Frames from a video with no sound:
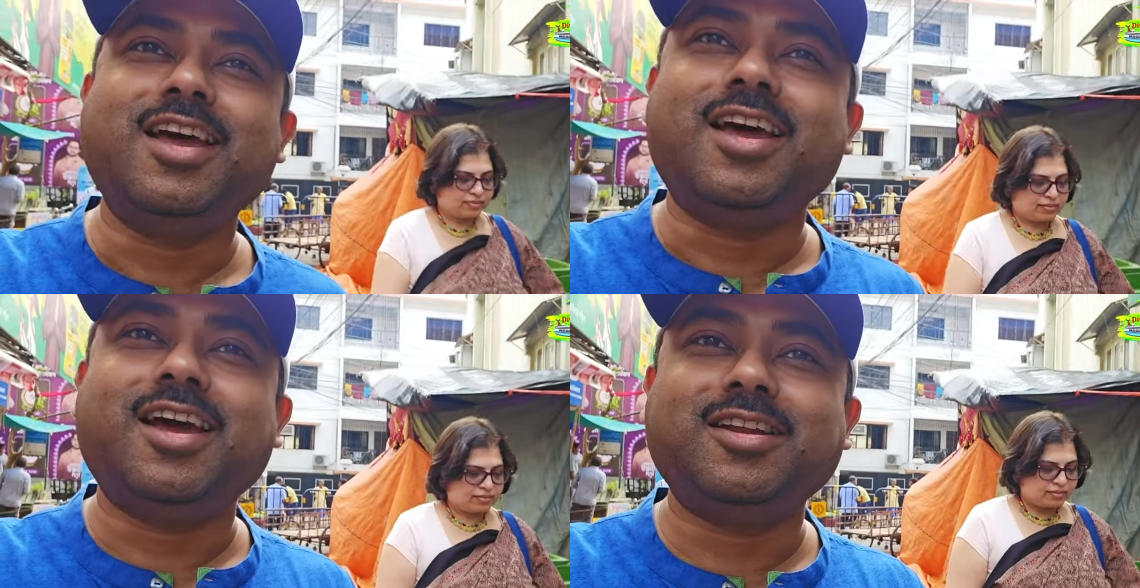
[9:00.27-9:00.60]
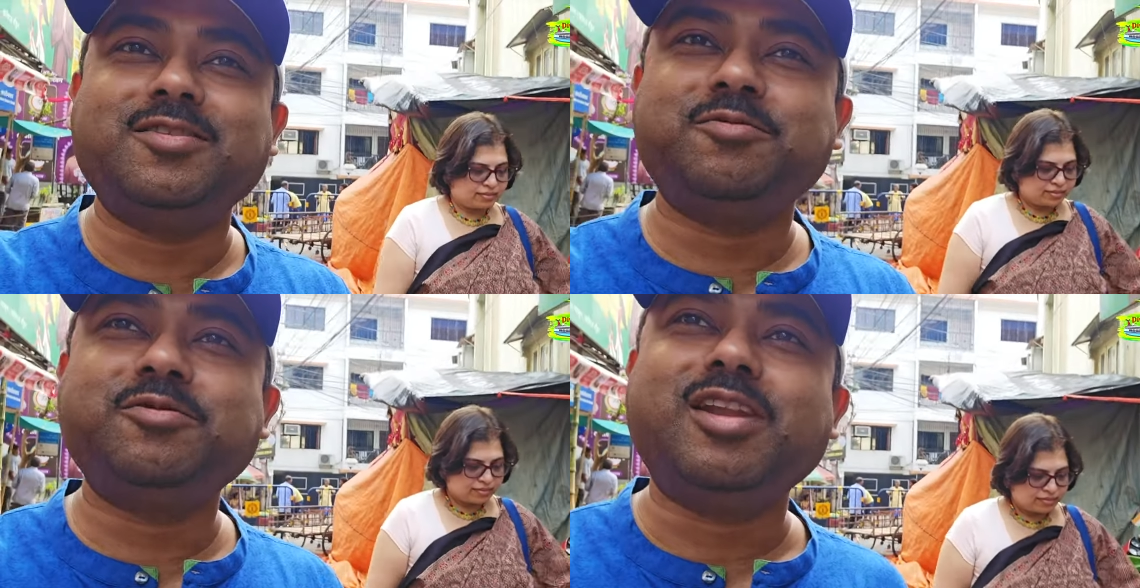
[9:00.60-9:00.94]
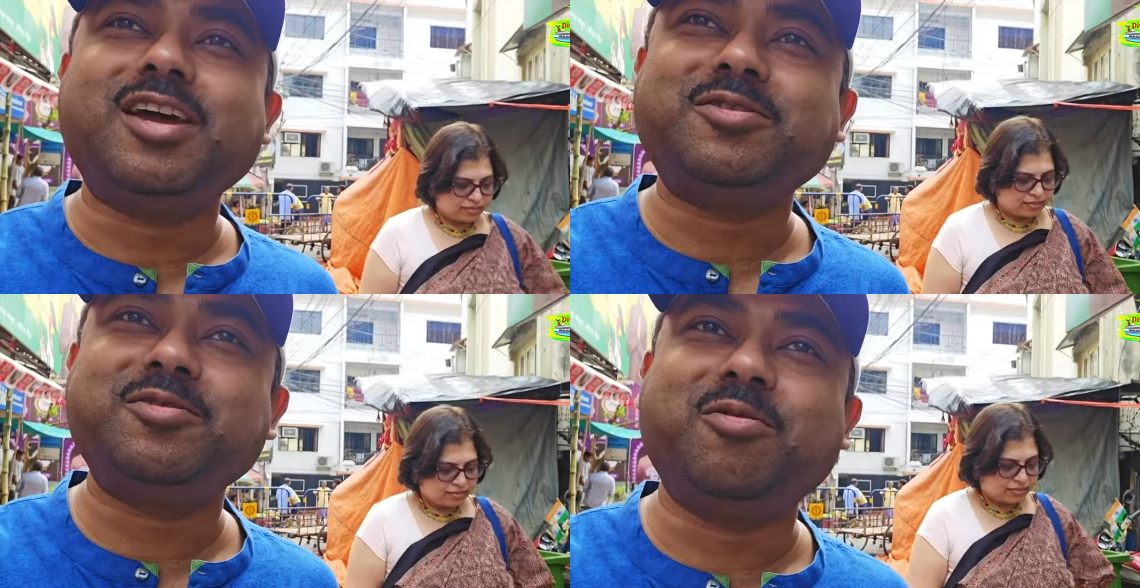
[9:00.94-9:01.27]
Speaker 1: And we'd
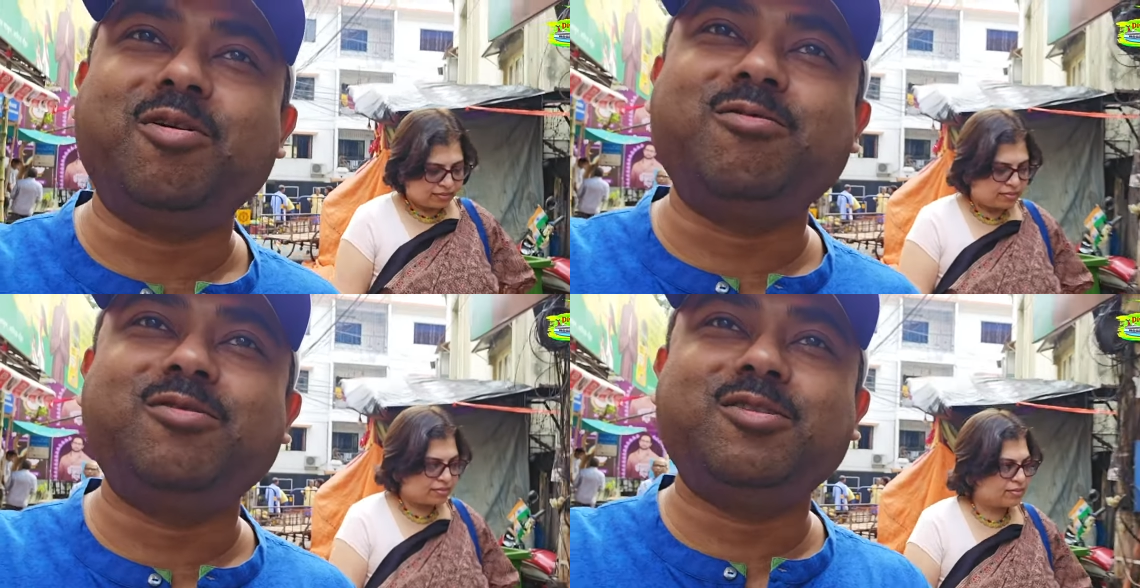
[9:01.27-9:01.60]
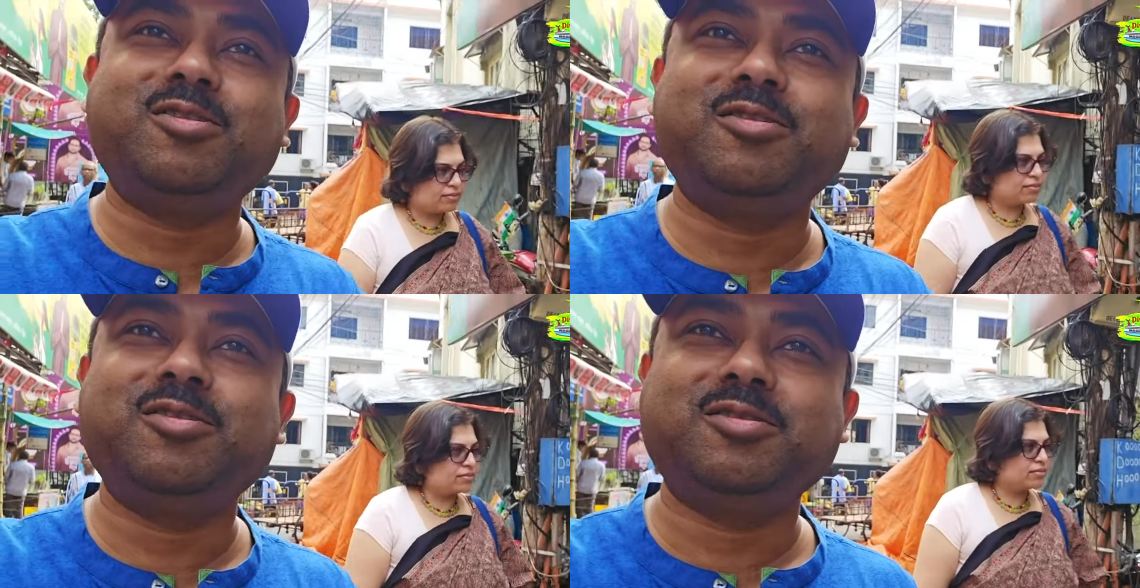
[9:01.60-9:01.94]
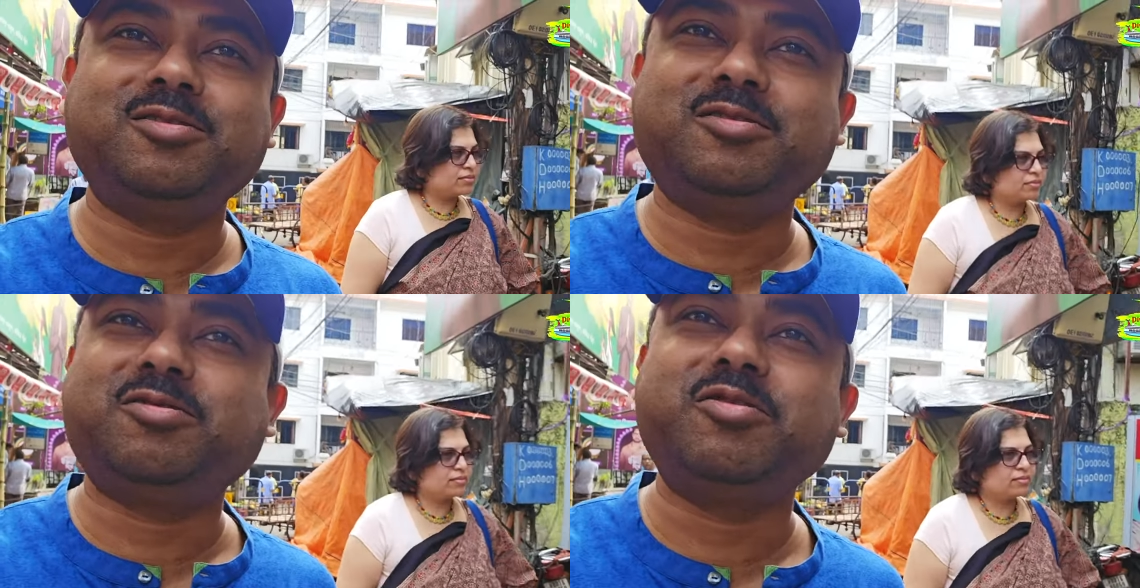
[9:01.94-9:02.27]
like to cover
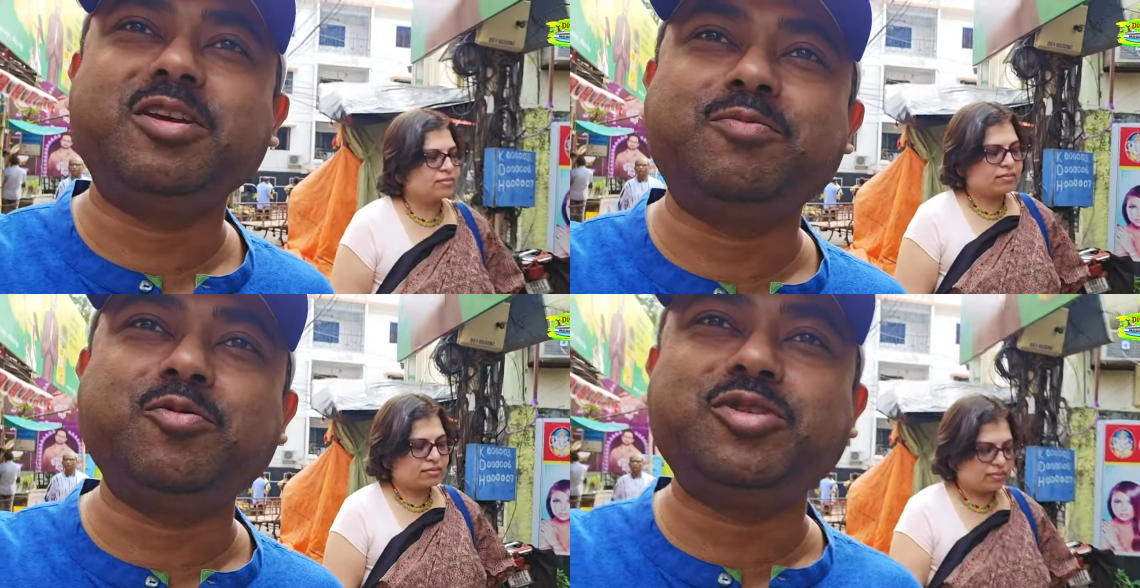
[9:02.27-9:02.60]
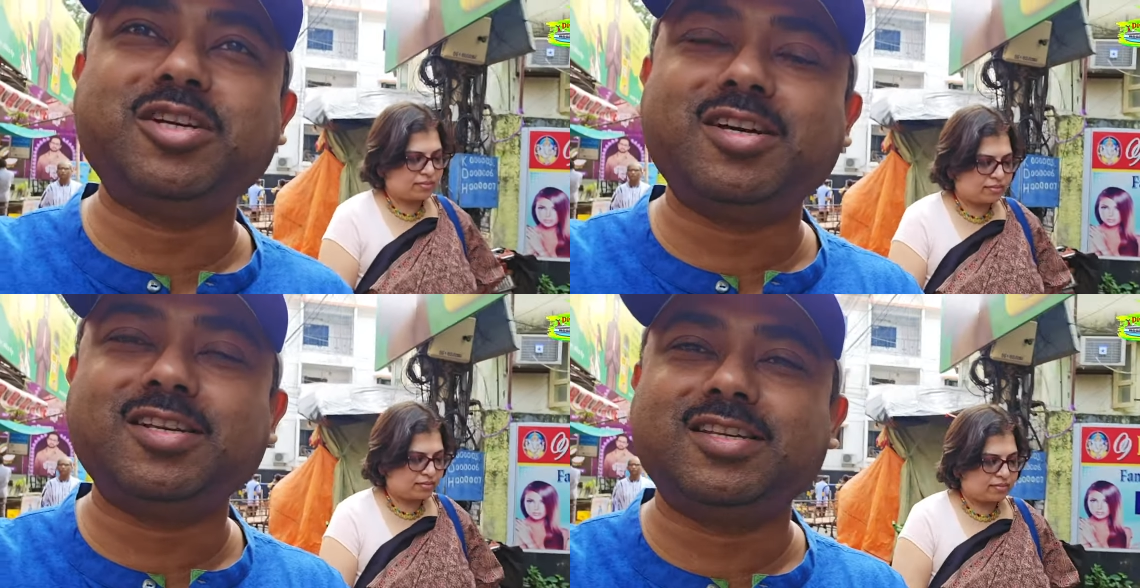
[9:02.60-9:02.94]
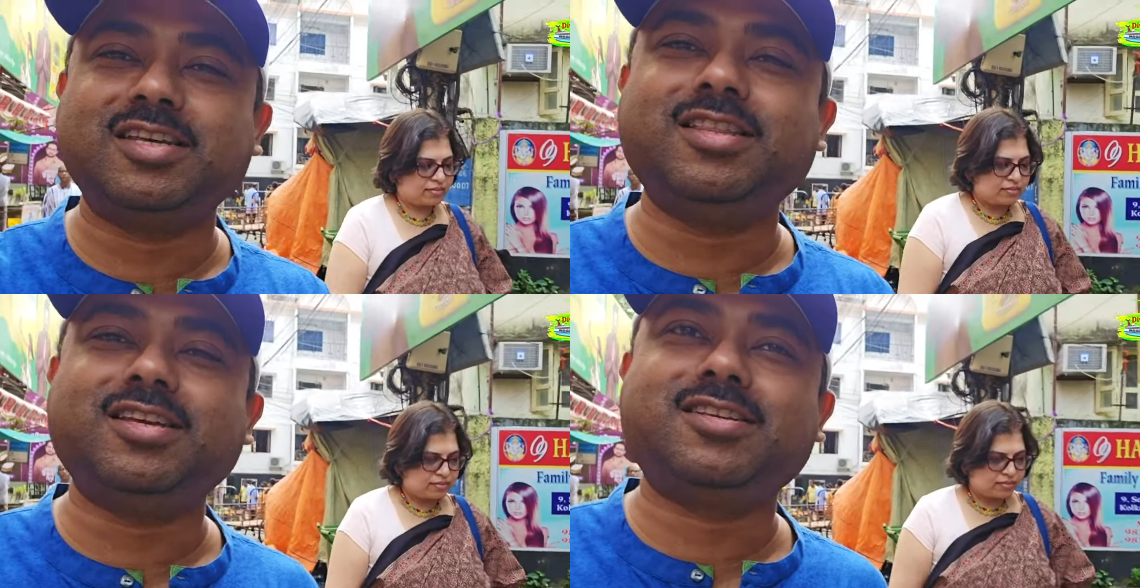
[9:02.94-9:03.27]
three pujas
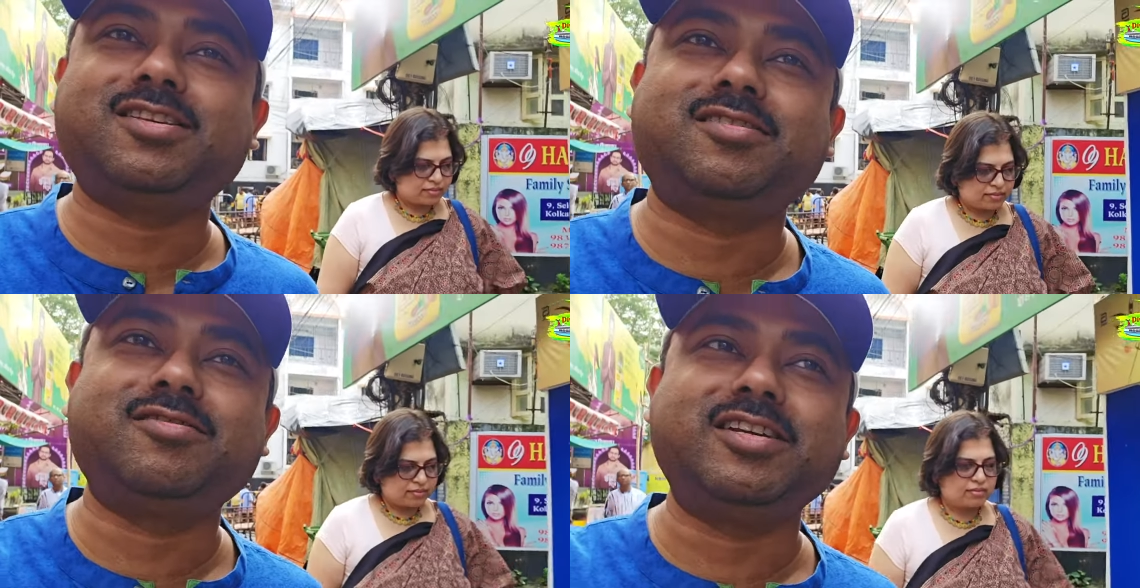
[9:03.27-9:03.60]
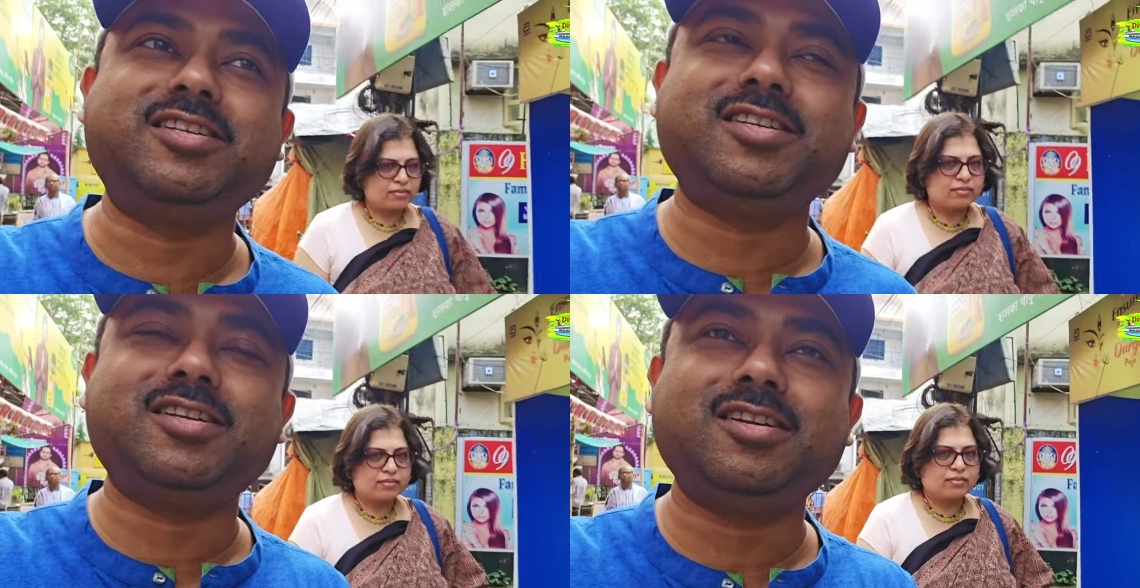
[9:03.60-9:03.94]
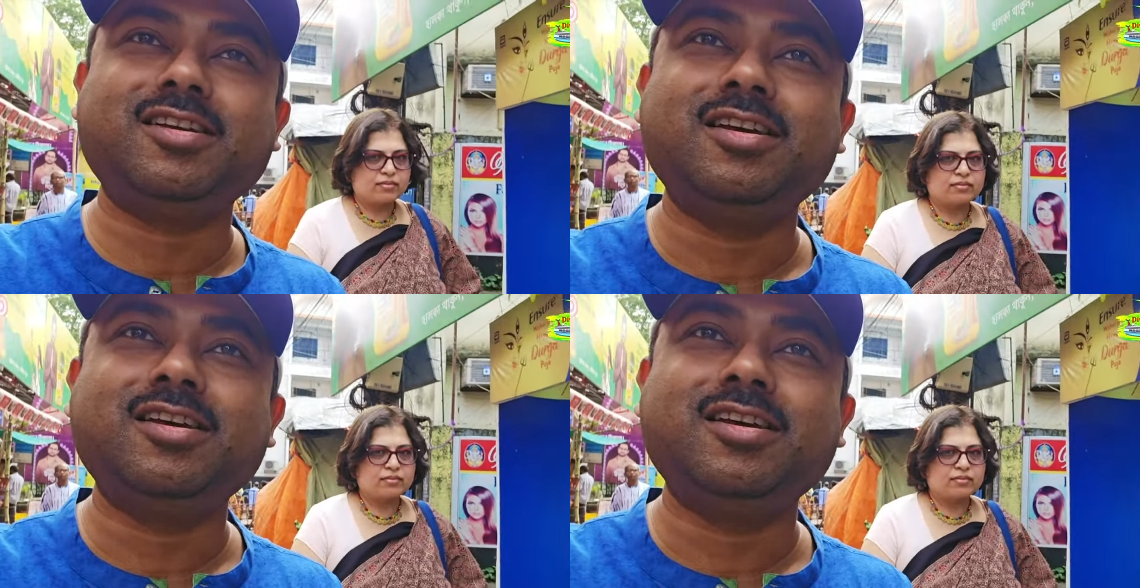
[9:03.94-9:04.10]
in this region